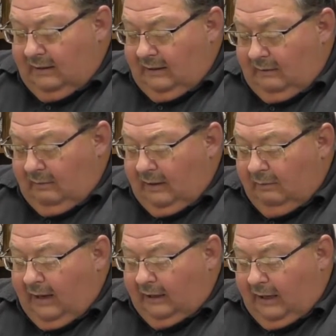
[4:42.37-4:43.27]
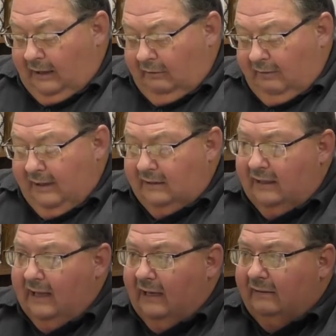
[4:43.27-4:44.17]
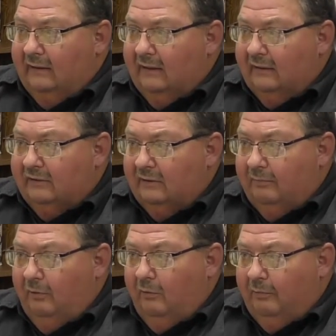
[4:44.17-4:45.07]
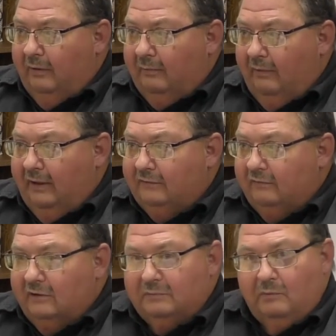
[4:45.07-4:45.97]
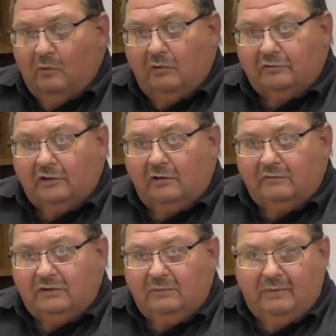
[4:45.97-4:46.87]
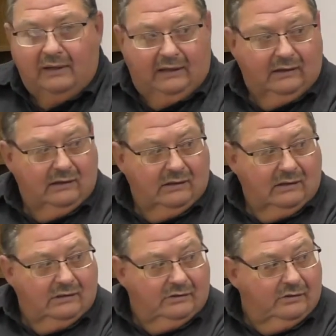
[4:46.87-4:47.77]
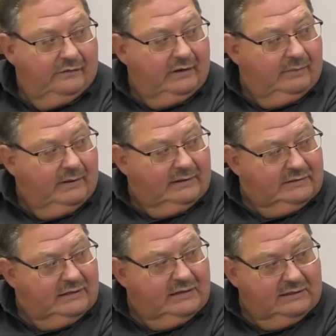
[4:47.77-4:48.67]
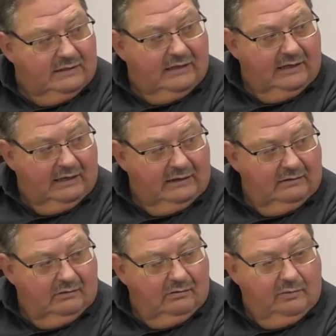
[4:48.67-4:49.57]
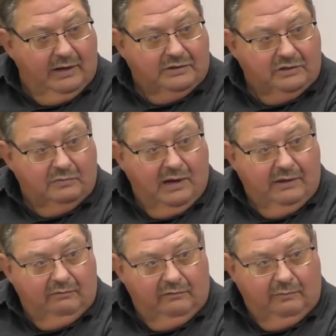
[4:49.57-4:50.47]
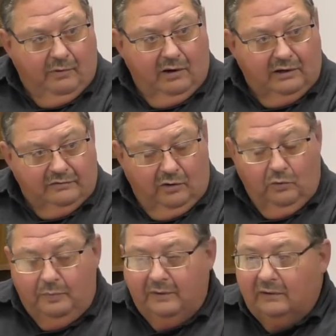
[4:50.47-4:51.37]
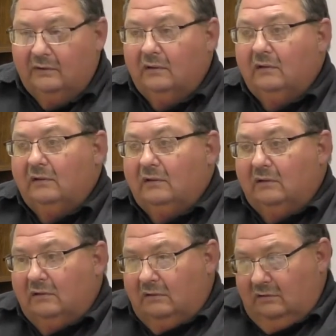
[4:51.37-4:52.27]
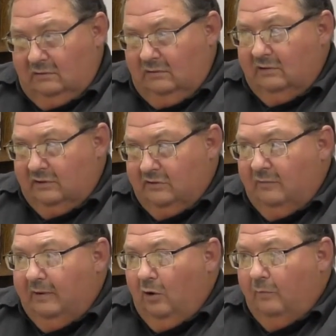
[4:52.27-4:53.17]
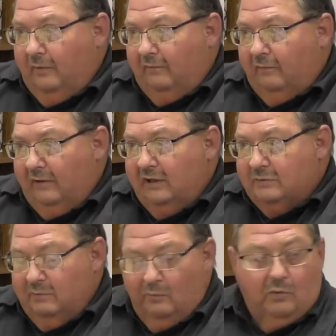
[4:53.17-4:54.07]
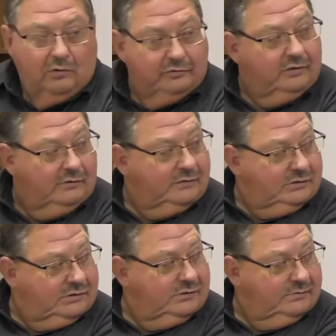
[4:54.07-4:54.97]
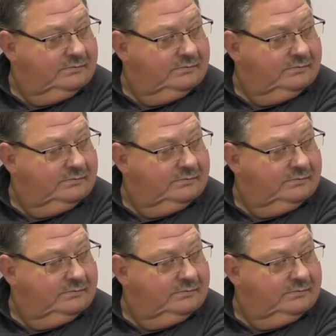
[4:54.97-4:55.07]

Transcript: And I agree to that. I think that's an appropriate place for his memorial service to be. So if anybody says anything or questions why the River Park is open, it's going to be open for his memorial service.